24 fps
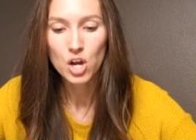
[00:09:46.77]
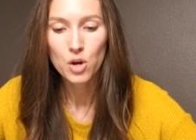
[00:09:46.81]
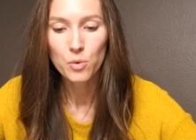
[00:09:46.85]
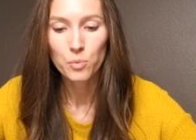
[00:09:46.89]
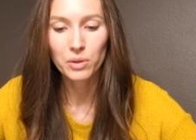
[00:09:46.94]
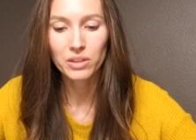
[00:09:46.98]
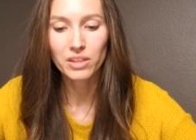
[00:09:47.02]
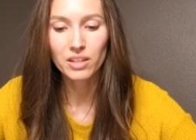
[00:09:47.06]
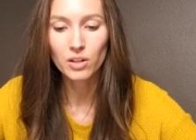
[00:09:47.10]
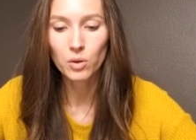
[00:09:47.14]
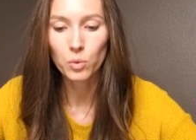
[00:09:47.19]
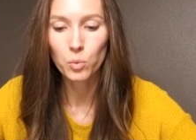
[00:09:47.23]

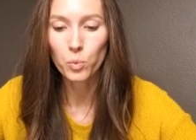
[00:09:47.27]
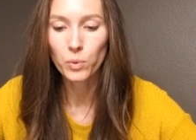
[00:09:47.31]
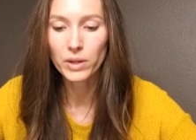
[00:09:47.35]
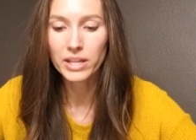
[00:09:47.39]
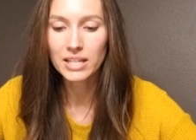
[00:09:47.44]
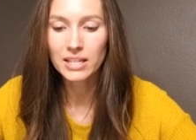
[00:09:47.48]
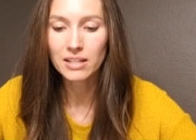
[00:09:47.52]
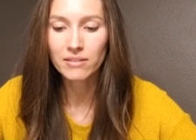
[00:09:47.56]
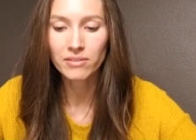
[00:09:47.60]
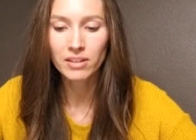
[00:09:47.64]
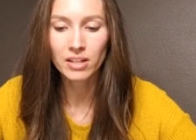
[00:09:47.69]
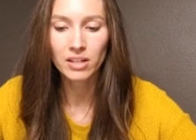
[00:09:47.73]
Within a
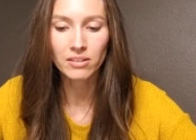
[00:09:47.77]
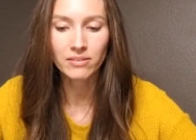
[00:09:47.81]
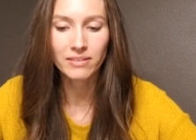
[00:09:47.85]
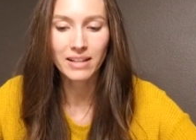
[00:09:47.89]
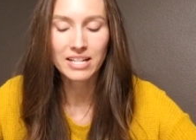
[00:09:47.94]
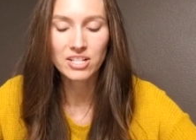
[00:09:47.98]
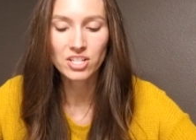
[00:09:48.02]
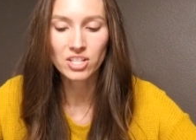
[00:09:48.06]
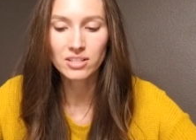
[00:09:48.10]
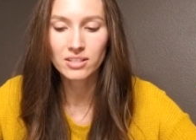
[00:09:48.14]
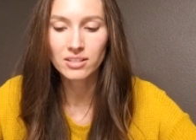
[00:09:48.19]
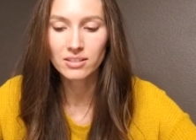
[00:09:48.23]
week of their
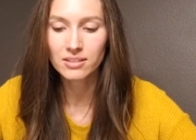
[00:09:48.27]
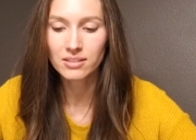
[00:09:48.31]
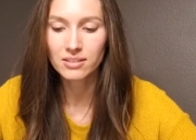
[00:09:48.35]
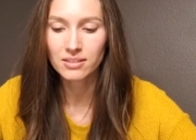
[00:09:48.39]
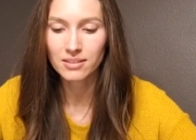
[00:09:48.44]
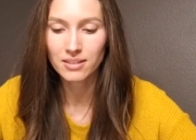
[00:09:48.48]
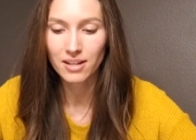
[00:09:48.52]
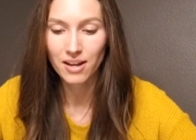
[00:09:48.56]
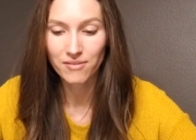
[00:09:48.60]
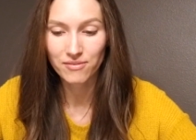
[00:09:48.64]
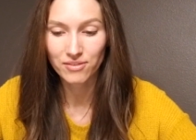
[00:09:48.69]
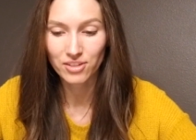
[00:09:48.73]
alleged
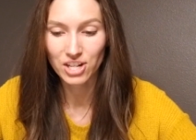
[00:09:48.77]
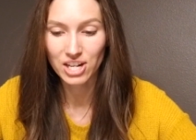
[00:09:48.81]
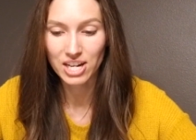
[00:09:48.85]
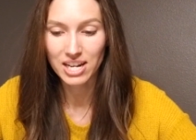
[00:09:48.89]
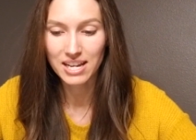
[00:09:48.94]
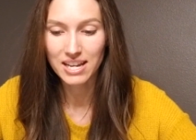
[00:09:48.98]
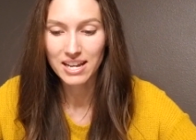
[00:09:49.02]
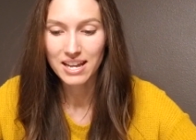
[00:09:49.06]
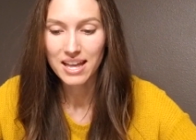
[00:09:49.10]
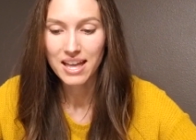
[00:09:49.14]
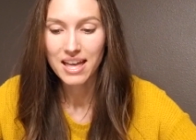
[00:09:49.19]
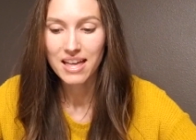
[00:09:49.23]

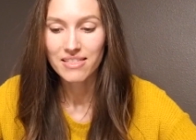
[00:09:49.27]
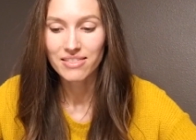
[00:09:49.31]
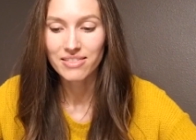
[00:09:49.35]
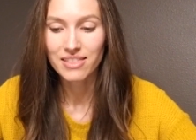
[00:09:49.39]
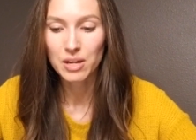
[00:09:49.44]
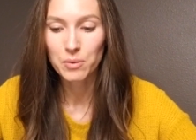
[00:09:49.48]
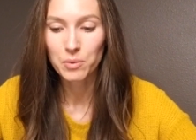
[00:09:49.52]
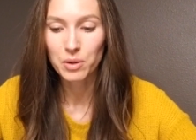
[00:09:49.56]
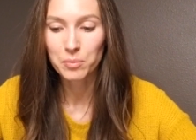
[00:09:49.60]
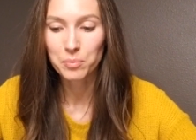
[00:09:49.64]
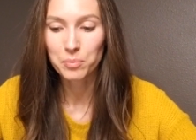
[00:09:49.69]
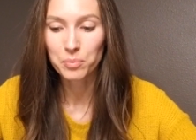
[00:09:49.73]
discovery, they
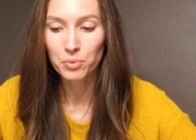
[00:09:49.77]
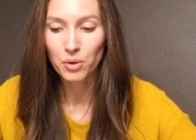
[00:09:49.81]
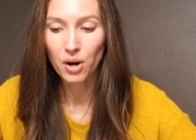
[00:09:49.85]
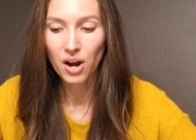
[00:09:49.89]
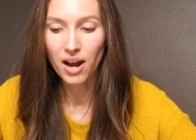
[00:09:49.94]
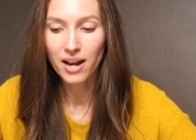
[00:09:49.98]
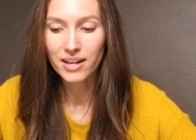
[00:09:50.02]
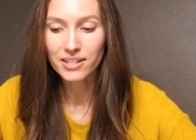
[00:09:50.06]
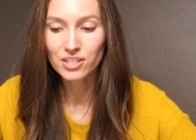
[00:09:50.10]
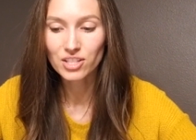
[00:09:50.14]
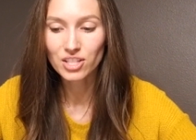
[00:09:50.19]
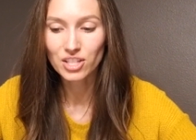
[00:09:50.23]
were
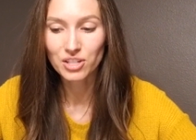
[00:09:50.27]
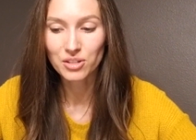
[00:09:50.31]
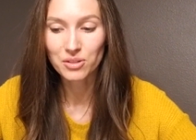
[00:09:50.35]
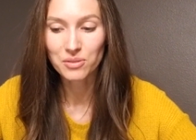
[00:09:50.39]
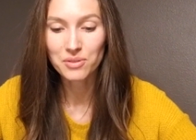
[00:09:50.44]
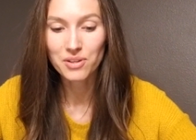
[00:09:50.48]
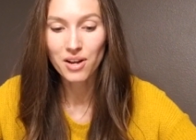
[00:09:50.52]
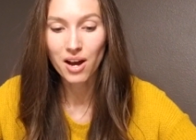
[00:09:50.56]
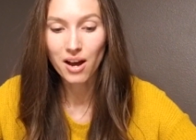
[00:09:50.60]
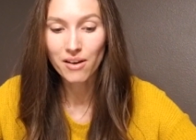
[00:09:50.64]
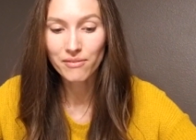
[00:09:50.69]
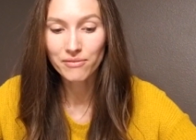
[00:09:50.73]
brought to
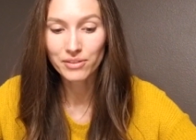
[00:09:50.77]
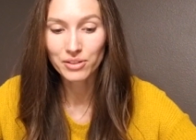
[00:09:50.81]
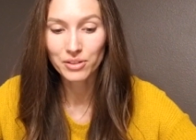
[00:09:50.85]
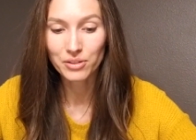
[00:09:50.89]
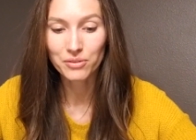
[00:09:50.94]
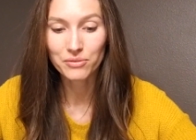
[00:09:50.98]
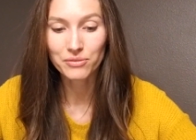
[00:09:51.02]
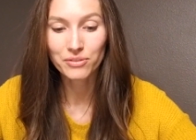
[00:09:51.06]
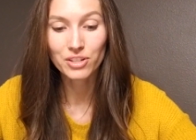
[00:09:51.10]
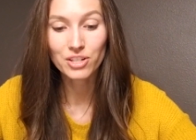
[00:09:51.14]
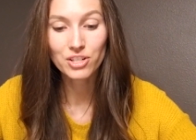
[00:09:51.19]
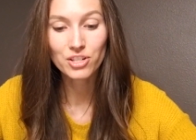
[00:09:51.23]
Nauvoo
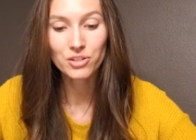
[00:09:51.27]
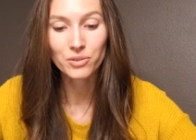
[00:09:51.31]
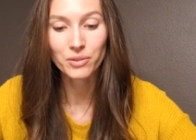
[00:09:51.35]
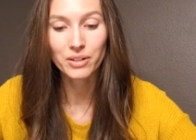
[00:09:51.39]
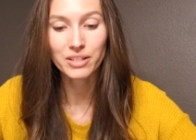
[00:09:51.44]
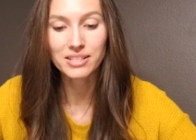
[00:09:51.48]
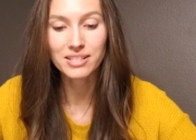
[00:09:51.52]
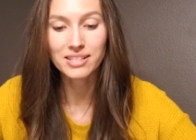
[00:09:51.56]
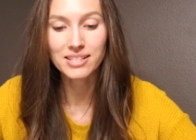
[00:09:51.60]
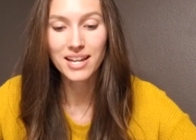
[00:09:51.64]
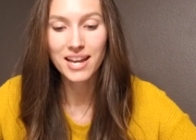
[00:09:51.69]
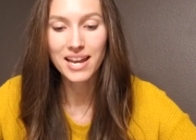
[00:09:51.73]
for a
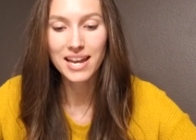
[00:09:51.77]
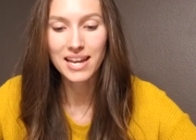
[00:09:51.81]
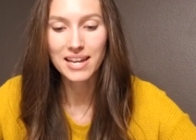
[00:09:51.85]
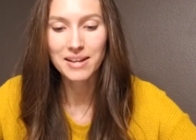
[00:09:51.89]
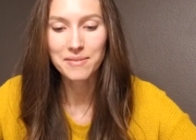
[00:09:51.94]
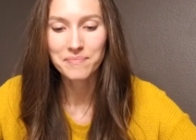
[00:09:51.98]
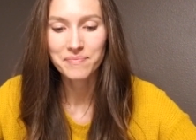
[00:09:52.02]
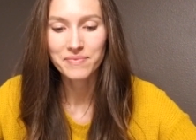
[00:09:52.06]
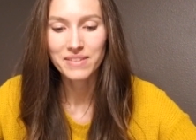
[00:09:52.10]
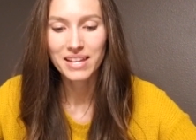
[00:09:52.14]
short stay.